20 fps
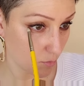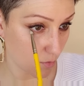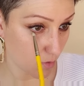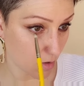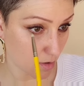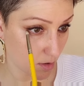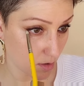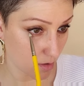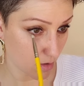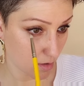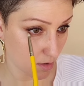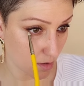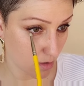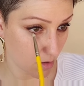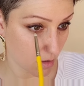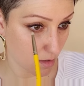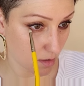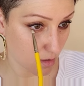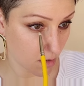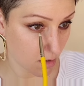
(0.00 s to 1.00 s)
work
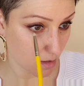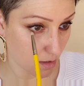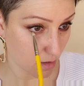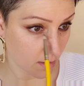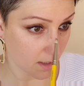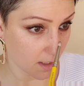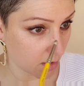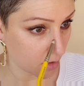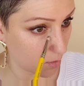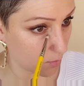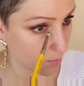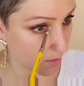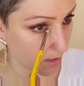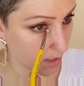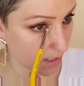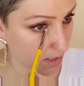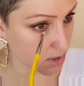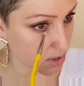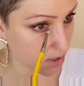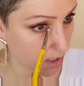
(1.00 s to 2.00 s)
that lower
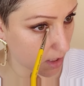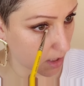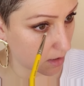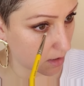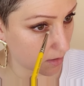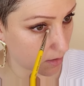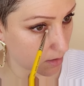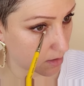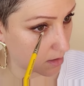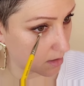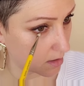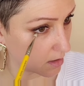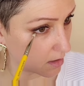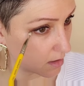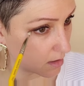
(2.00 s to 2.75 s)
lash line.